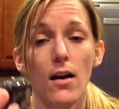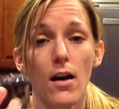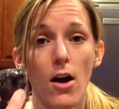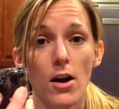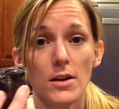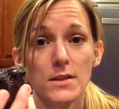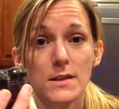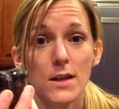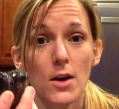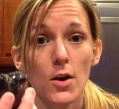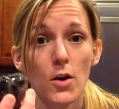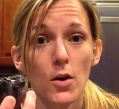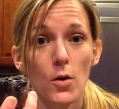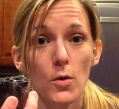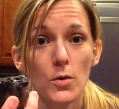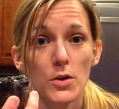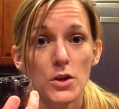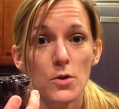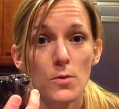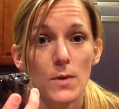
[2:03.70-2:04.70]

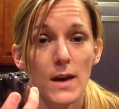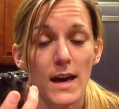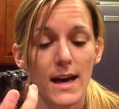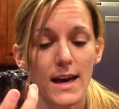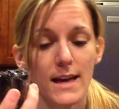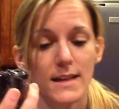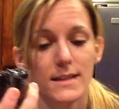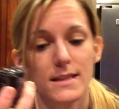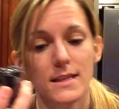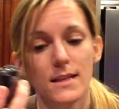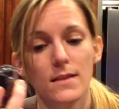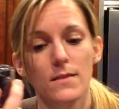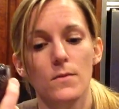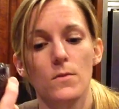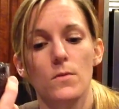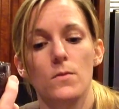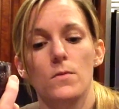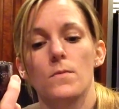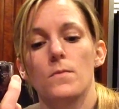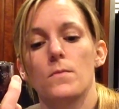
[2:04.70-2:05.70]
also you get
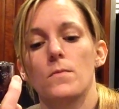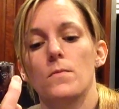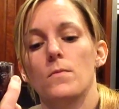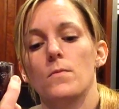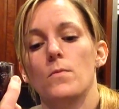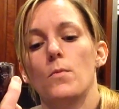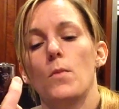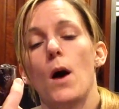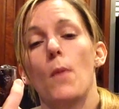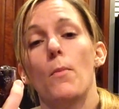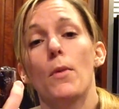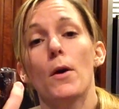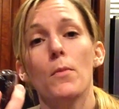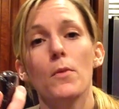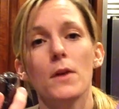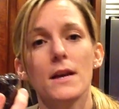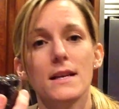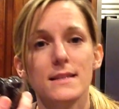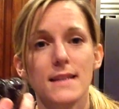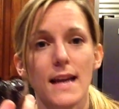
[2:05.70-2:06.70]
a purple
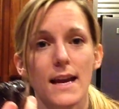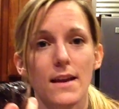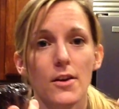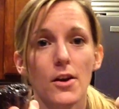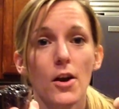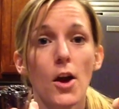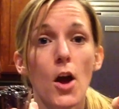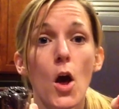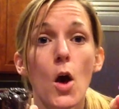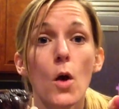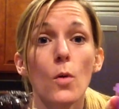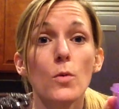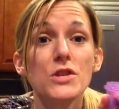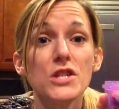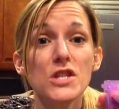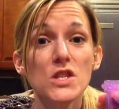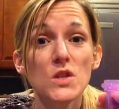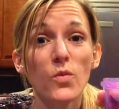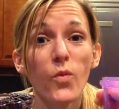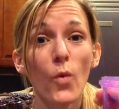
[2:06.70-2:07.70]
container, which
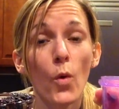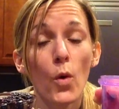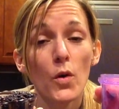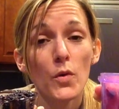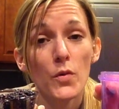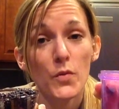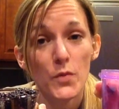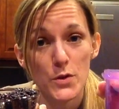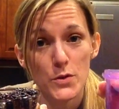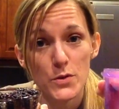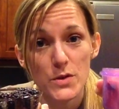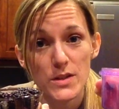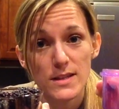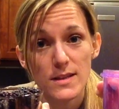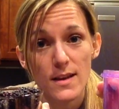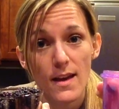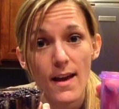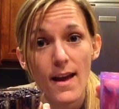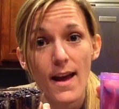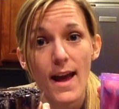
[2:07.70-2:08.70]
is for fruits.
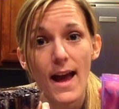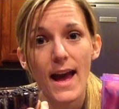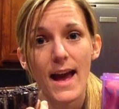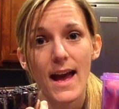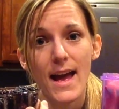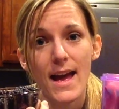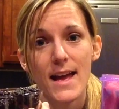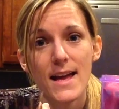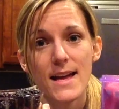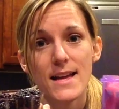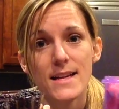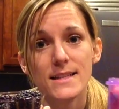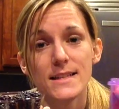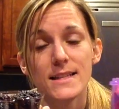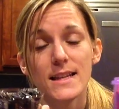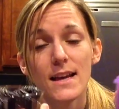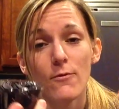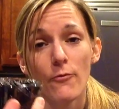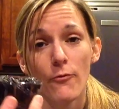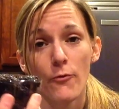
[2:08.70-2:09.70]

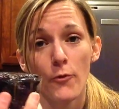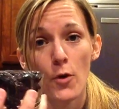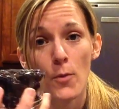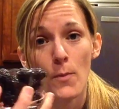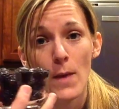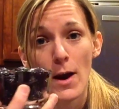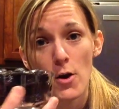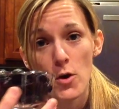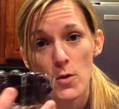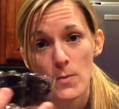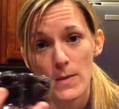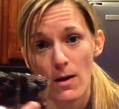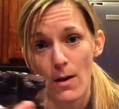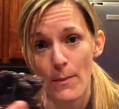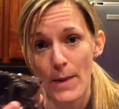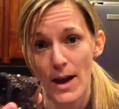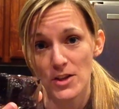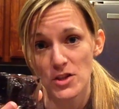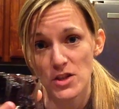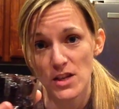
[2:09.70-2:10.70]
And for my oatmeal,
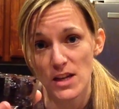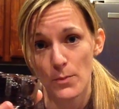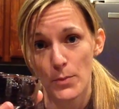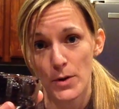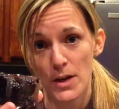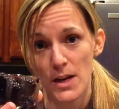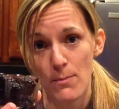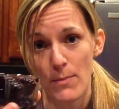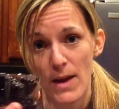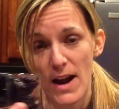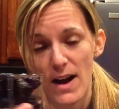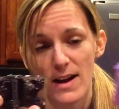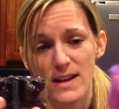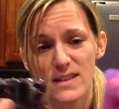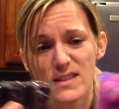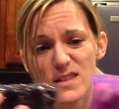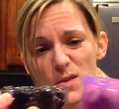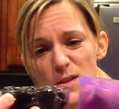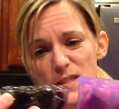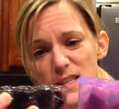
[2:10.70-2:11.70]
I'm actually gonna put in
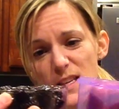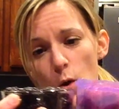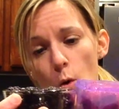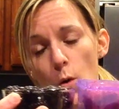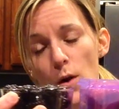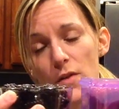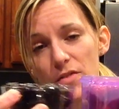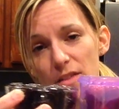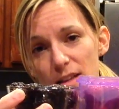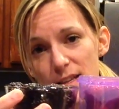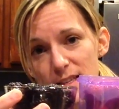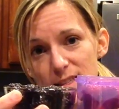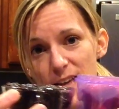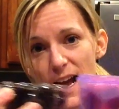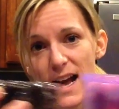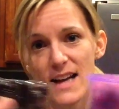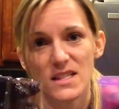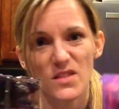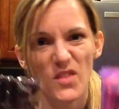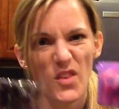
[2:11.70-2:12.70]
berries. So it's the equivalent
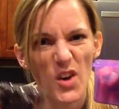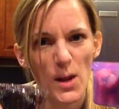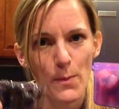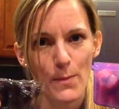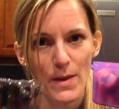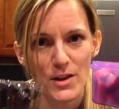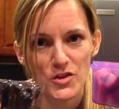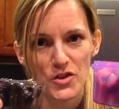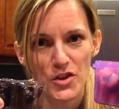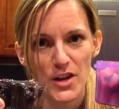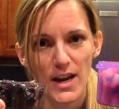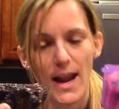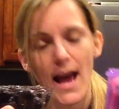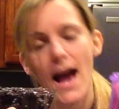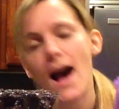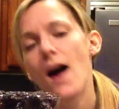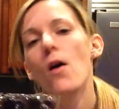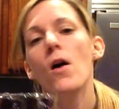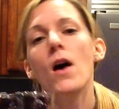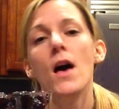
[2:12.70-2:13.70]
size, I've already measured it
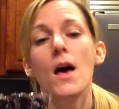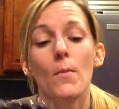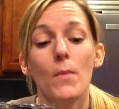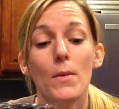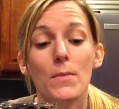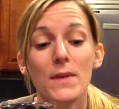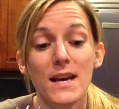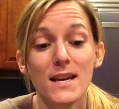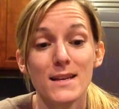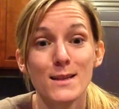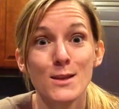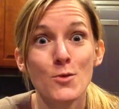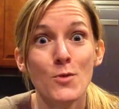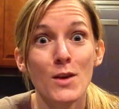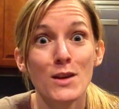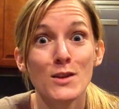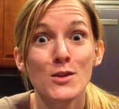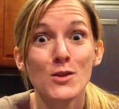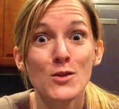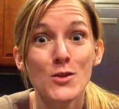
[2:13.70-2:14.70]
out, but because you
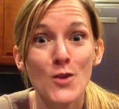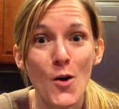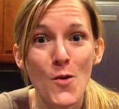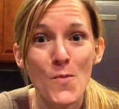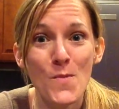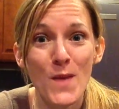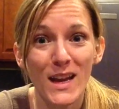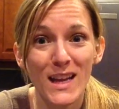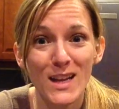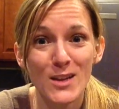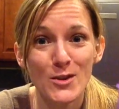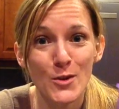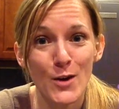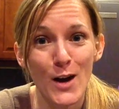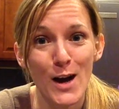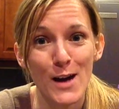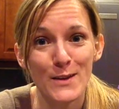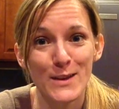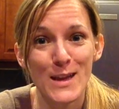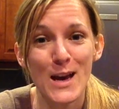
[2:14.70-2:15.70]
get so many
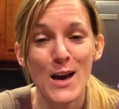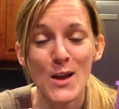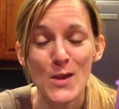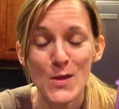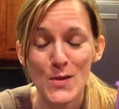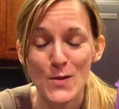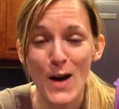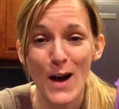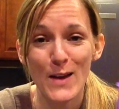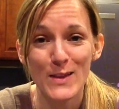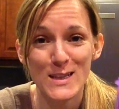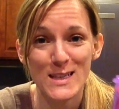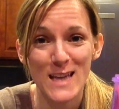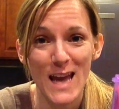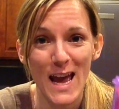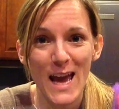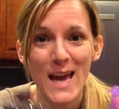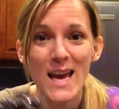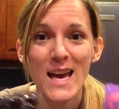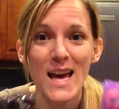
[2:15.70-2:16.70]
throughout the
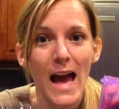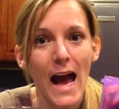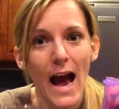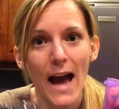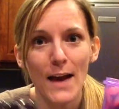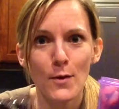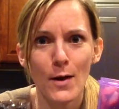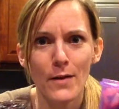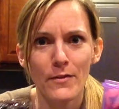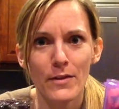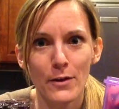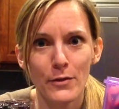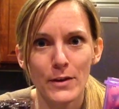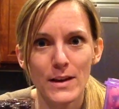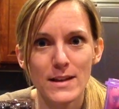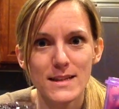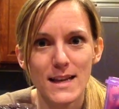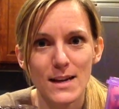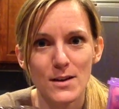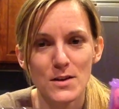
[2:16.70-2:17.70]
day, I don't have enough
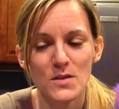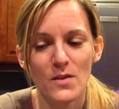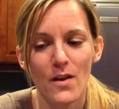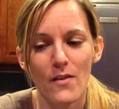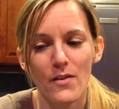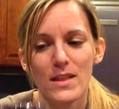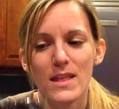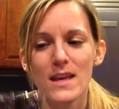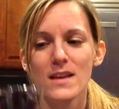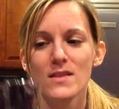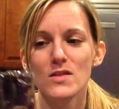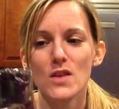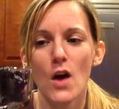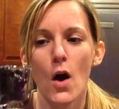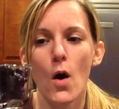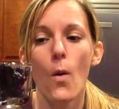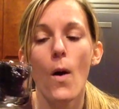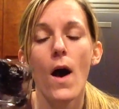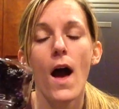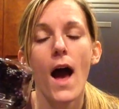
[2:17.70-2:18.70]
containers for everything,
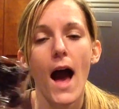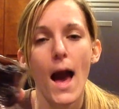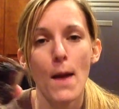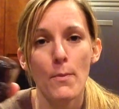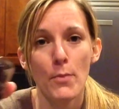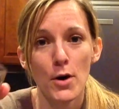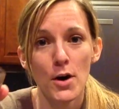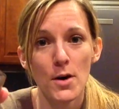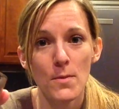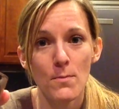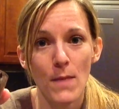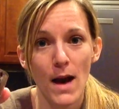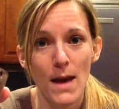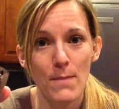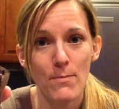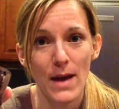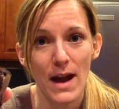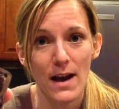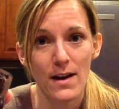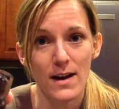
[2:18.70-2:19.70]
so I put my
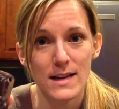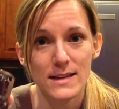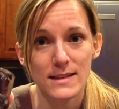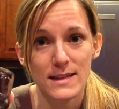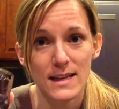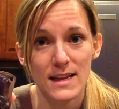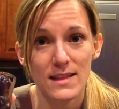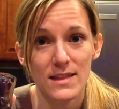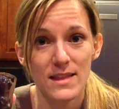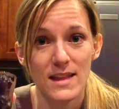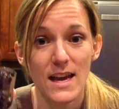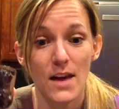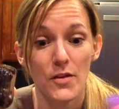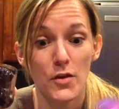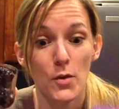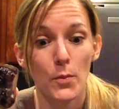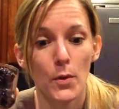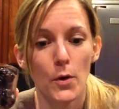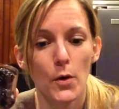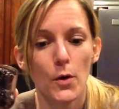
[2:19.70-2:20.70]
berries in the
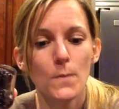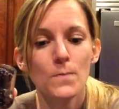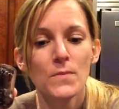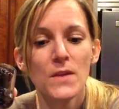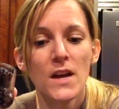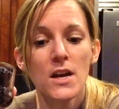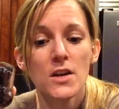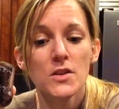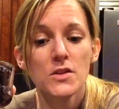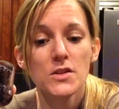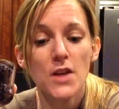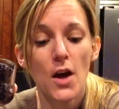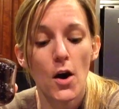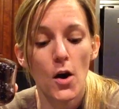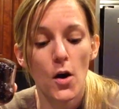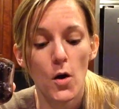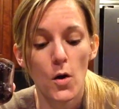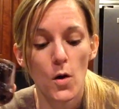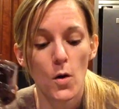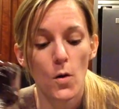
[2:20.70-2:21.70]
other bowl.
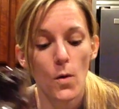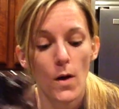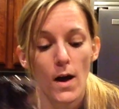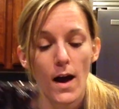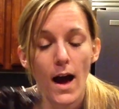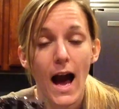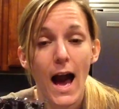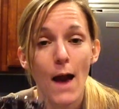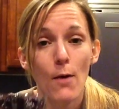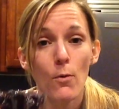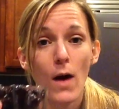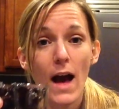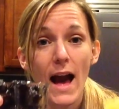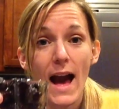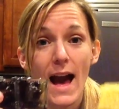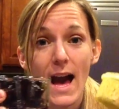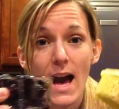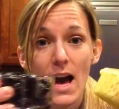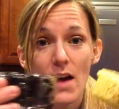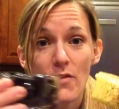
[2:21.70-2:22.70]
So I will
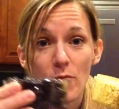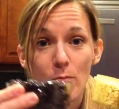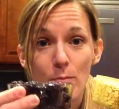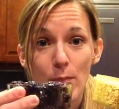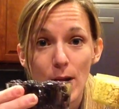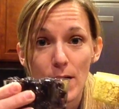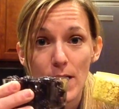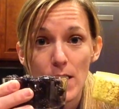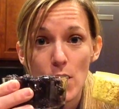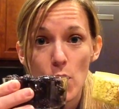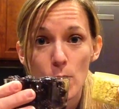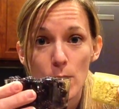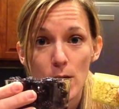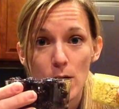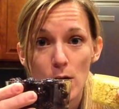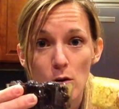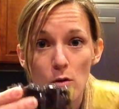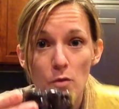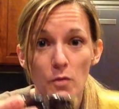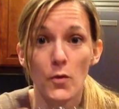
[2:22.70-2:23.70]
have berry
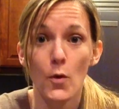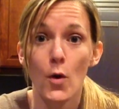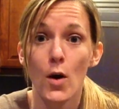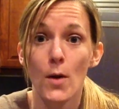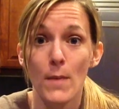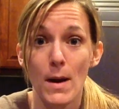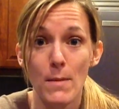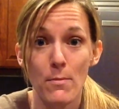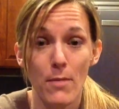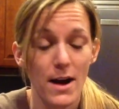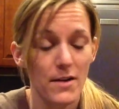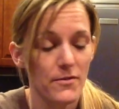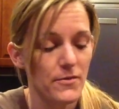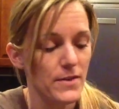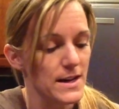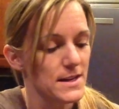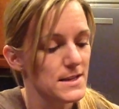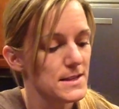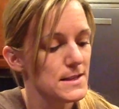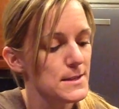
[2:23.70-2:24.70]
oatmeal for my
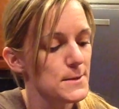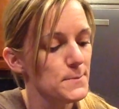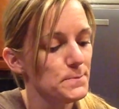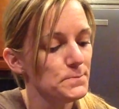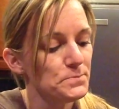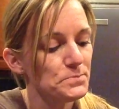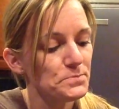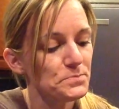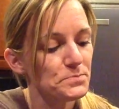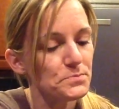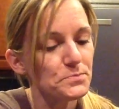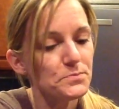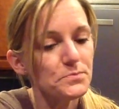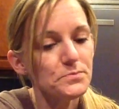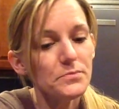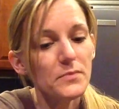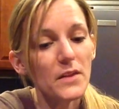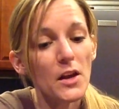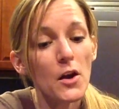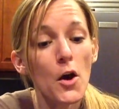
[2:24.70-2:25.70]
breakfast.
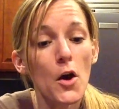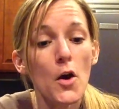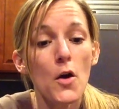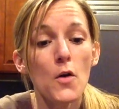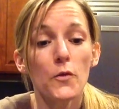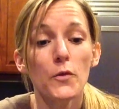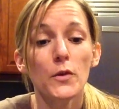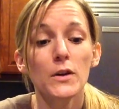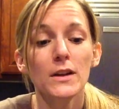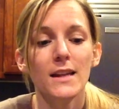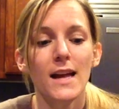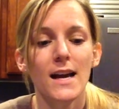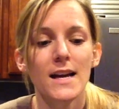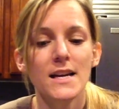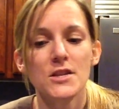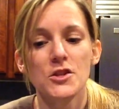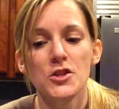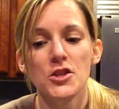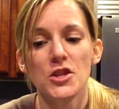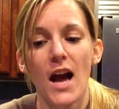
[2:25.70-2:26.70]
For
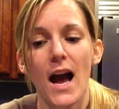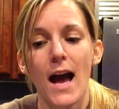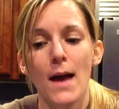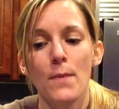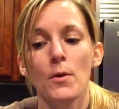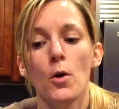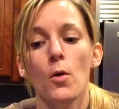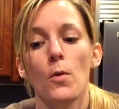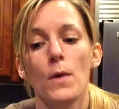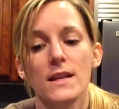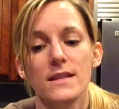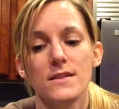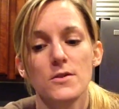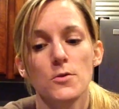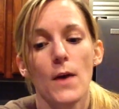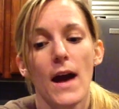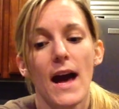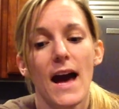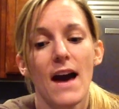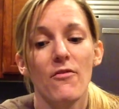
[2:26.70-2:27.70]
lunch, I'm going
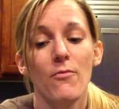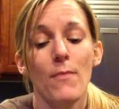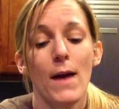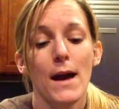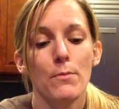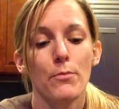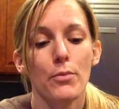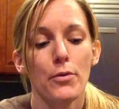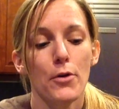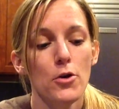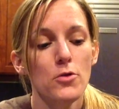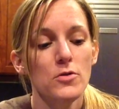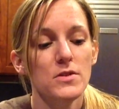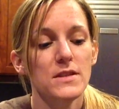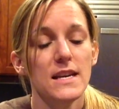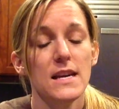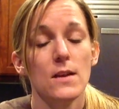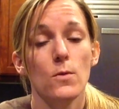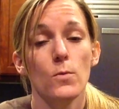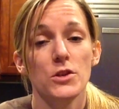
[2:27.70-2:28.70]
to have my
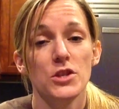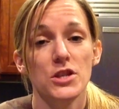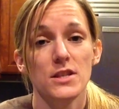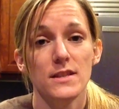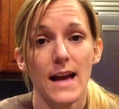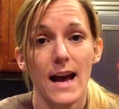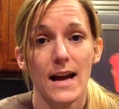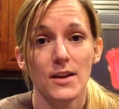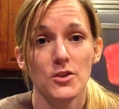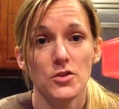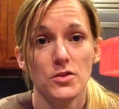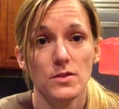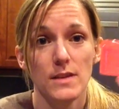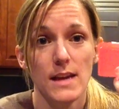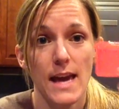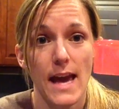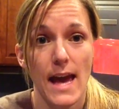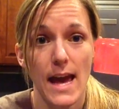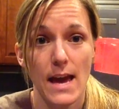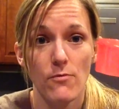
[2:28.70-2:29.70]
protein, which is
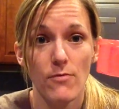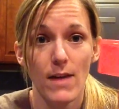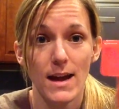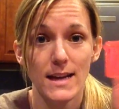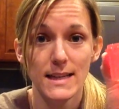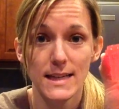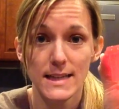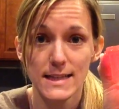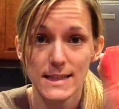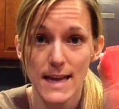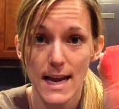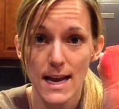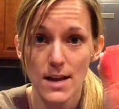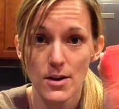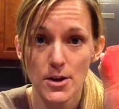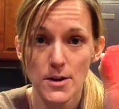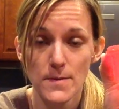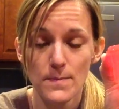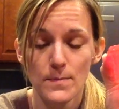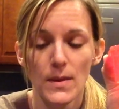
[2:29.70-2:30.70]
actually a red
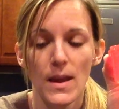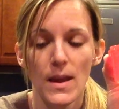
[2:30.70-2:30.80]
container,